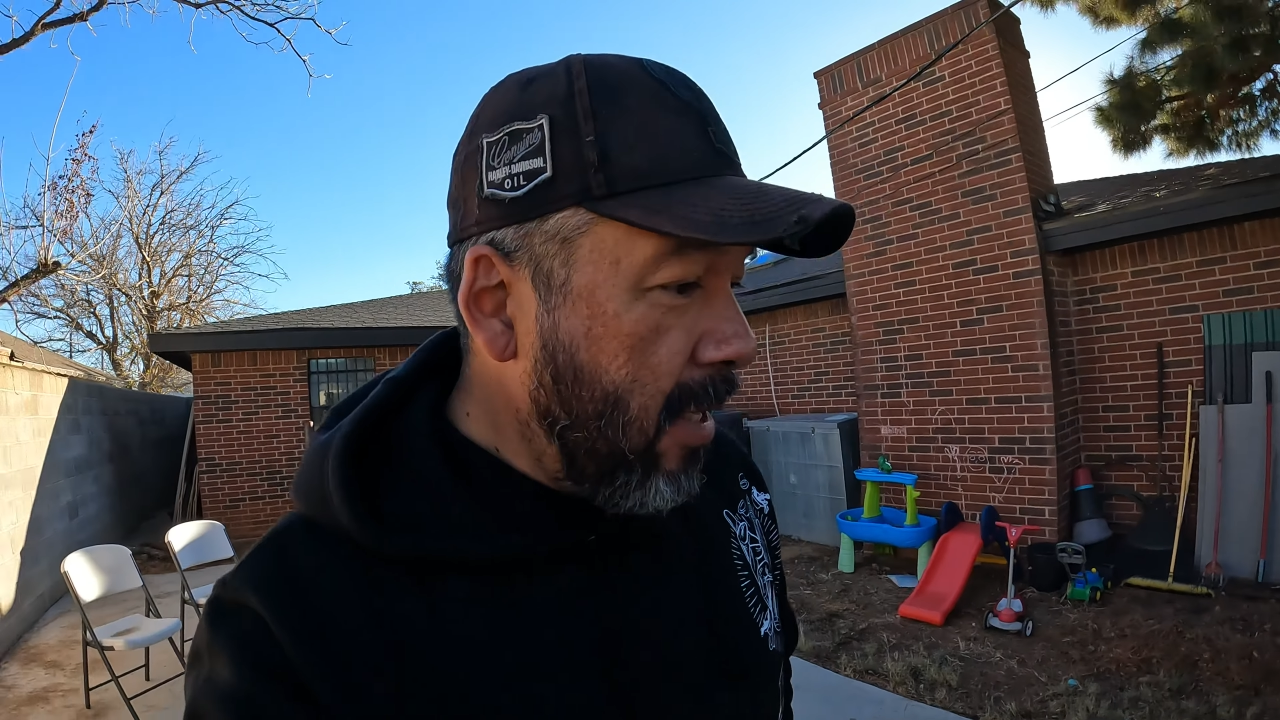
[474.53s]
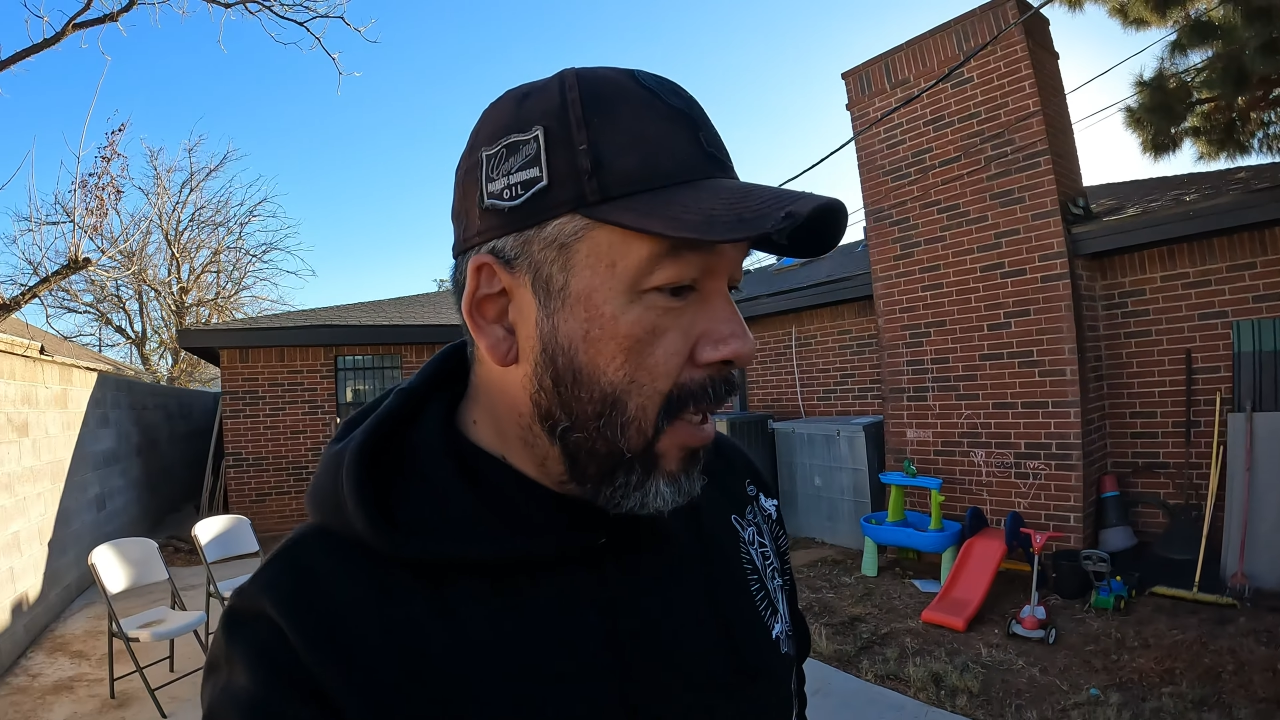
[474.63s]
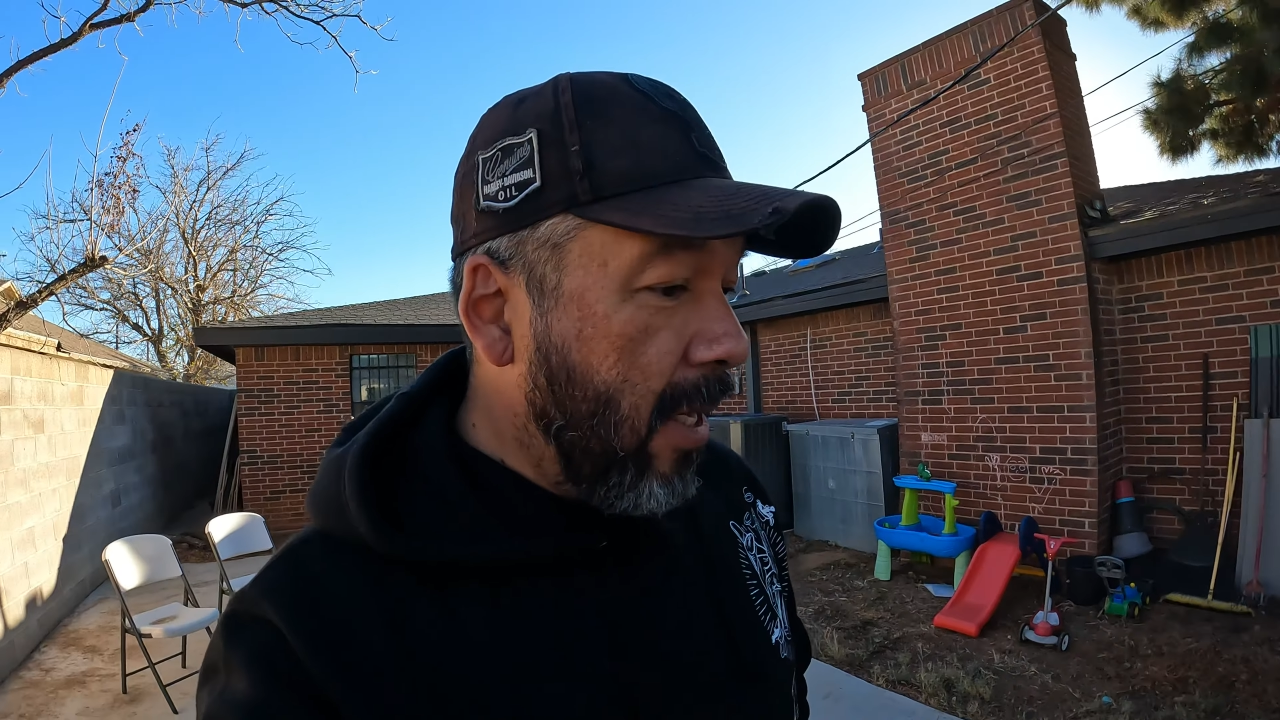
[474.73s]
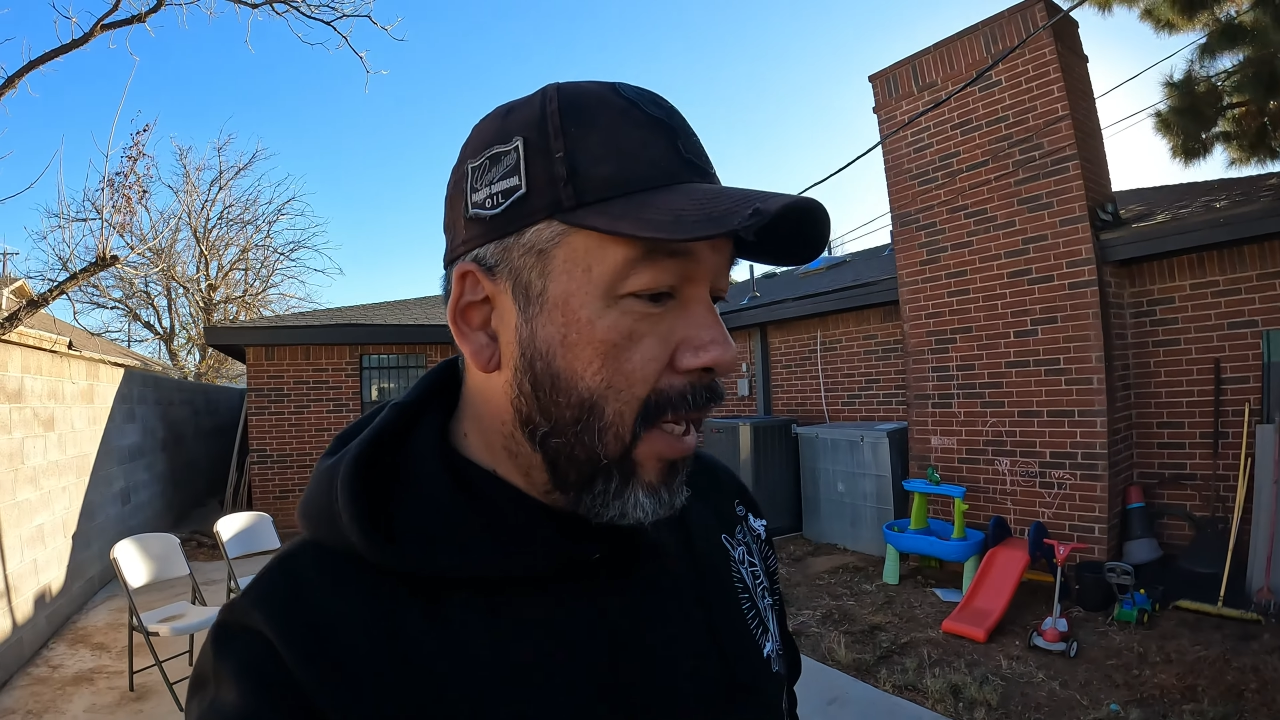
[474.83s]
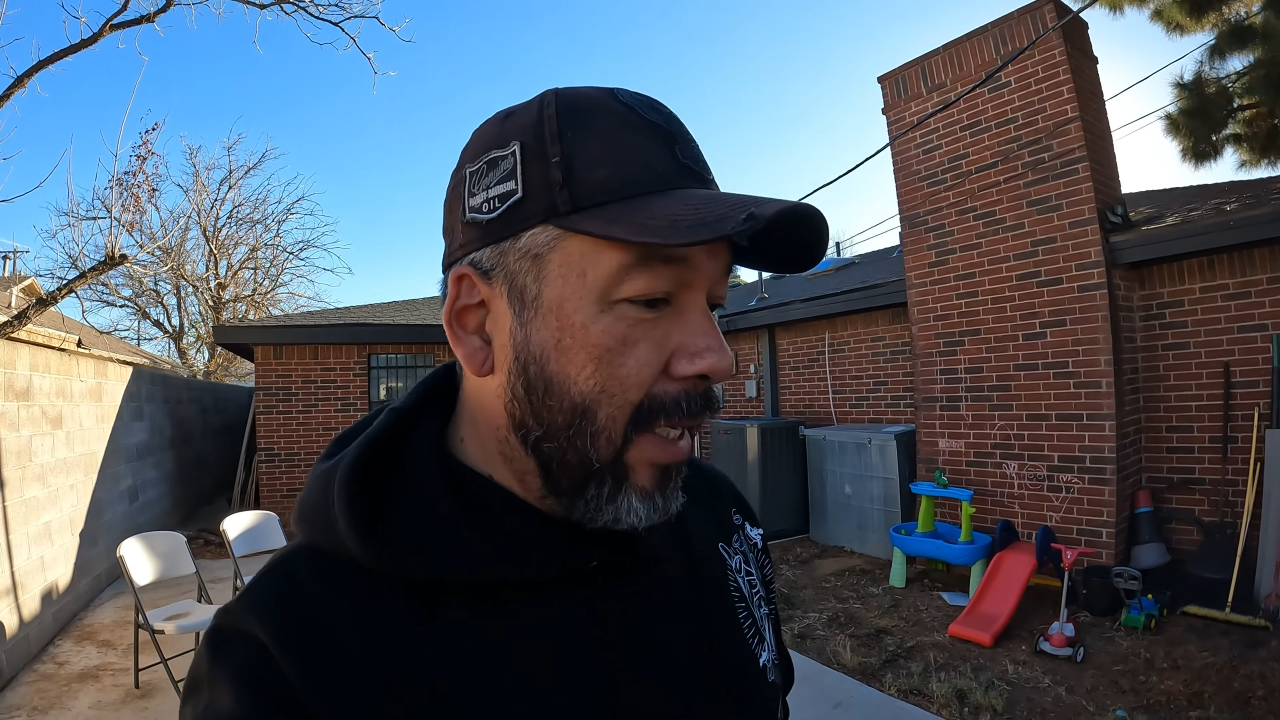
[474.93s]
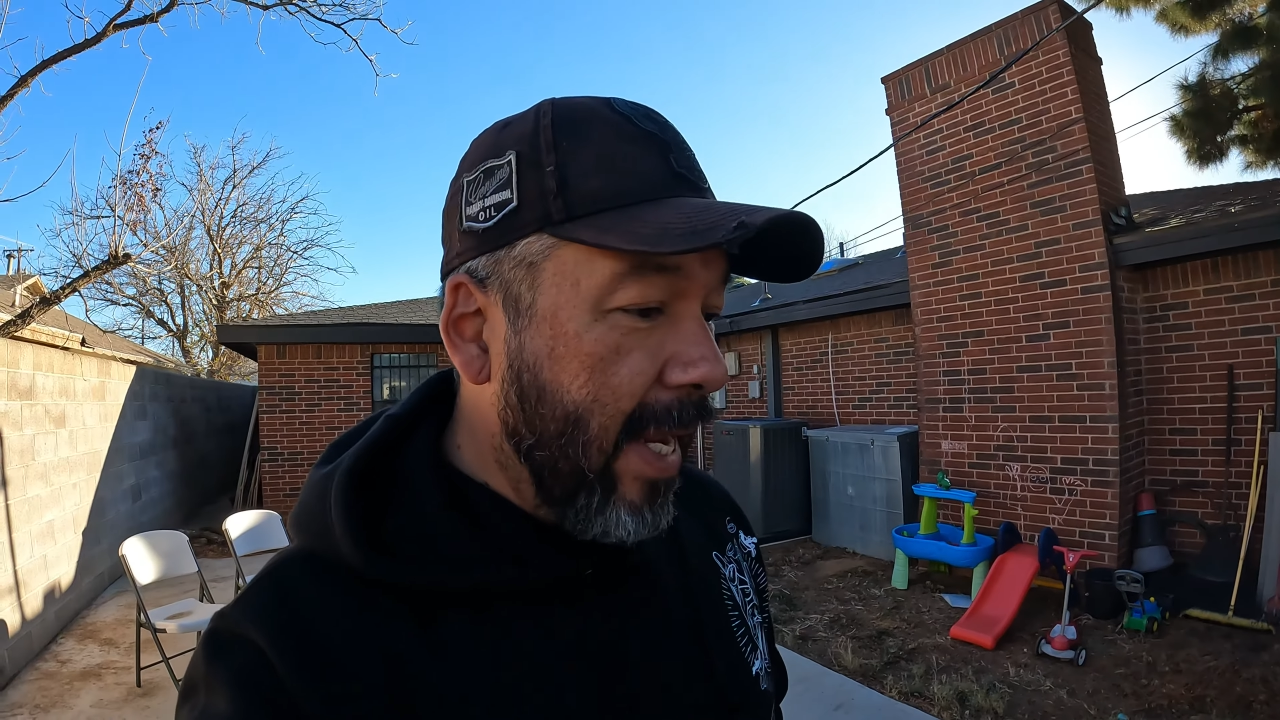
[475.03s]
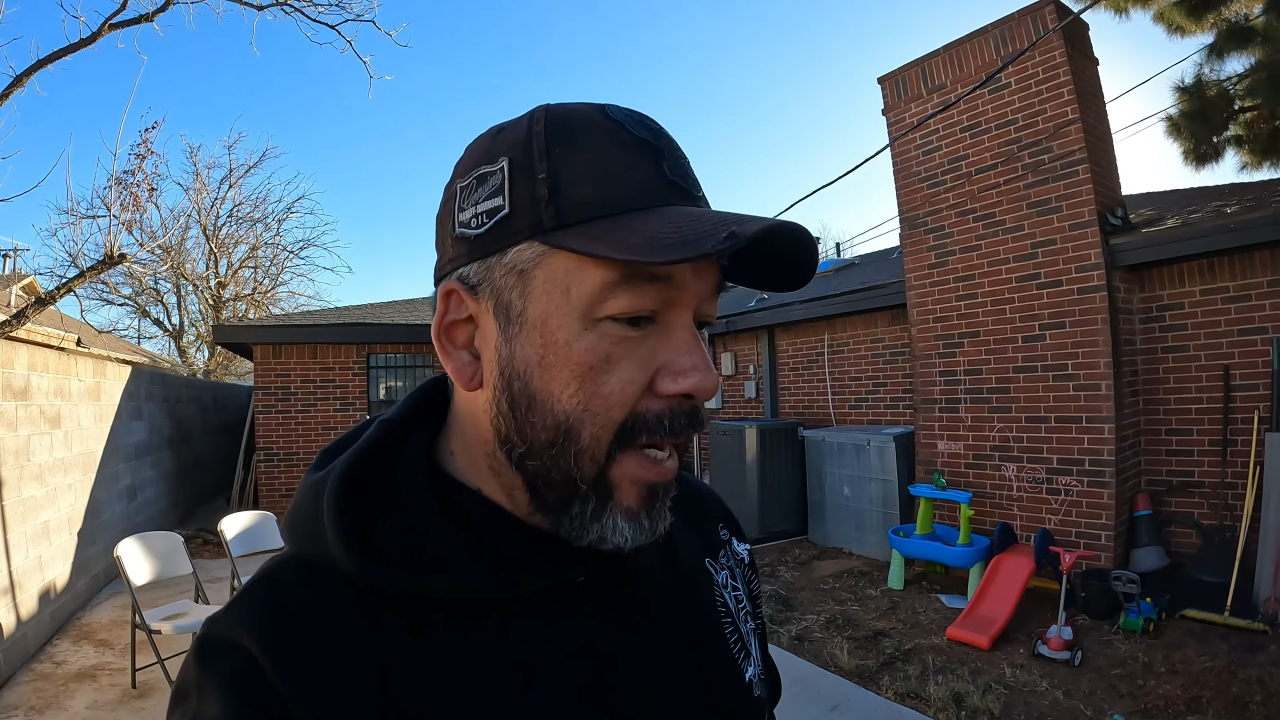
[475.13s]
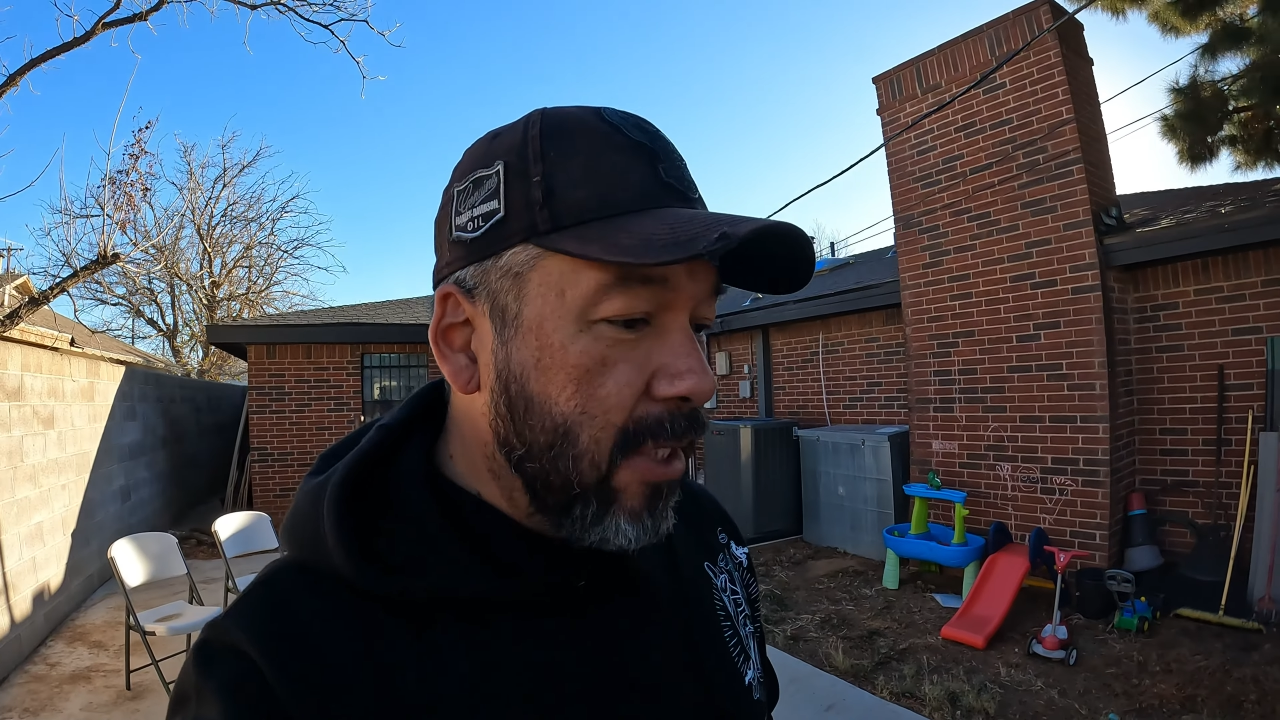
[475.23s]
glad